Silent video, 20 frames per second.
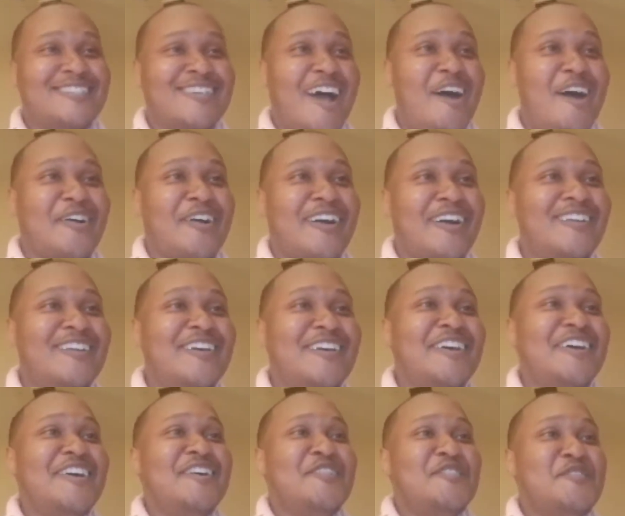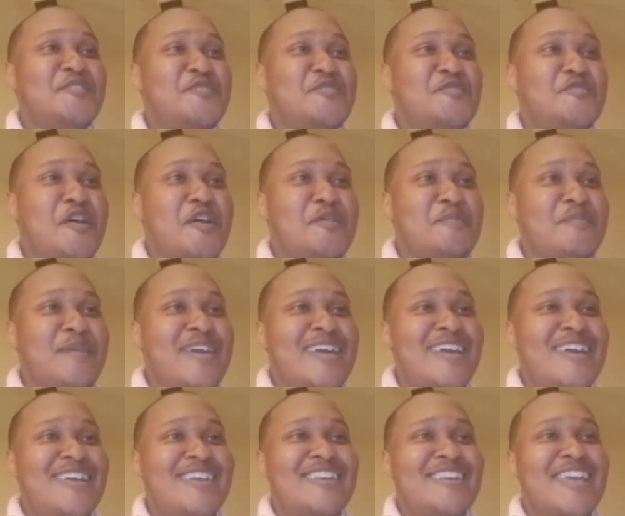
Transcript: talking, you know what I mean?